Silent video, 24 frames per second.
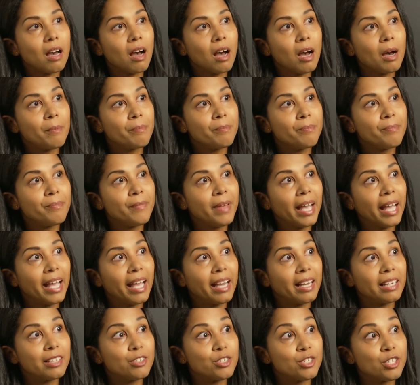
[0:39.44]
um,
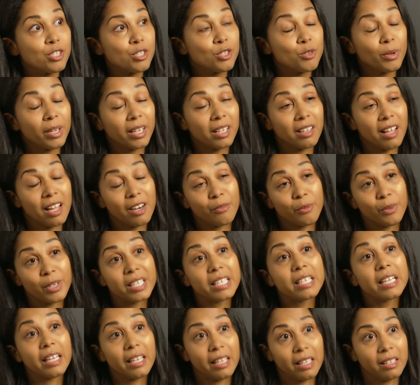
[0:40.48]
and just doing a lot of
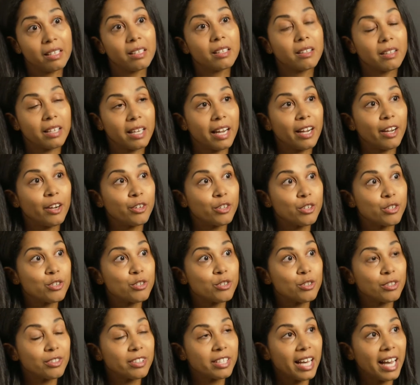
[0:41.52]
reading that I
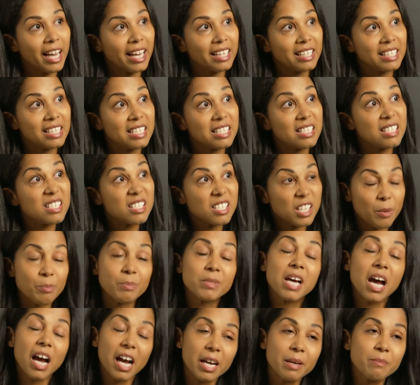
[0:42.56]
understood that
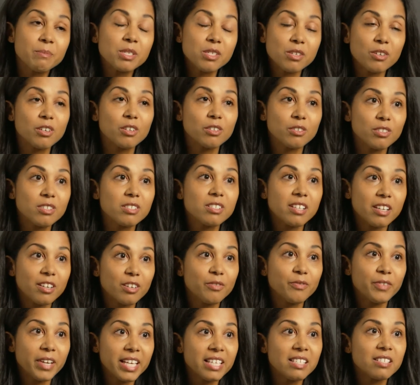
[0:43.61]
sometimes the hurdles that
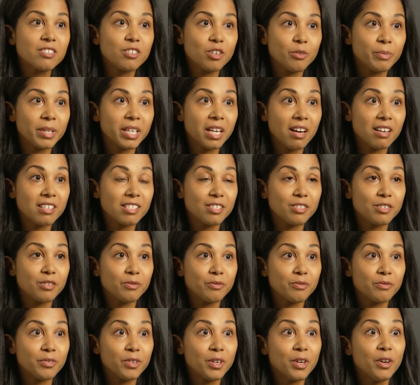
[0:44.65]
are faced are because
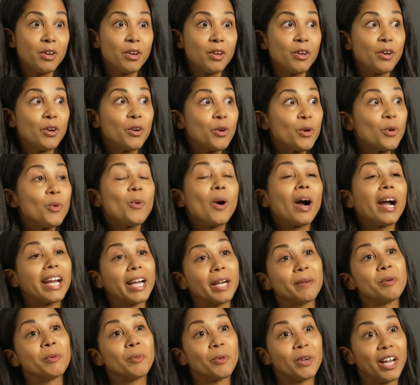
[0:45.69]
of who I
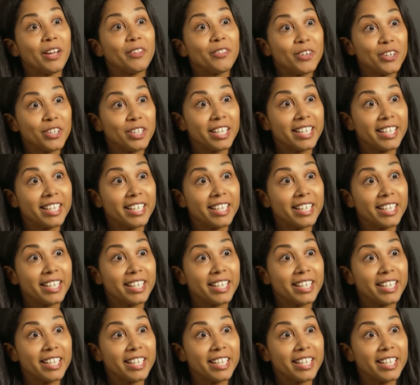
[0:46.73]
am and what I look